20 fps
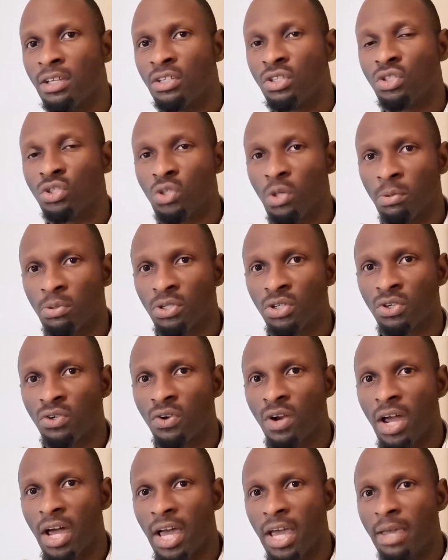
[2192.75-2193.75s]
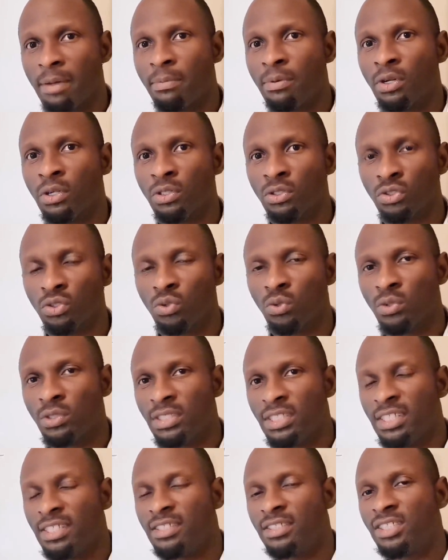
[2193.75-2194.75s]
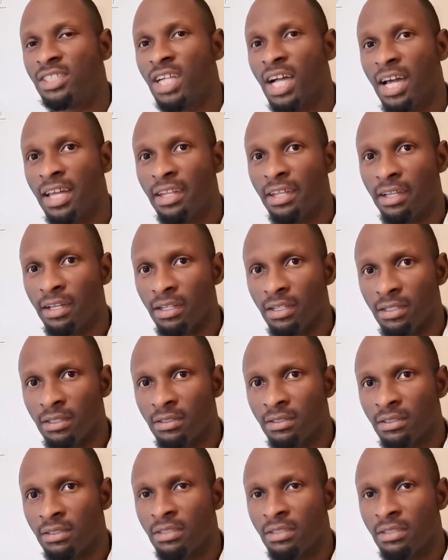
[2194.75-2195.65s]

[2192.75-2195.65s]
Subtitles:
subscribe to this channel.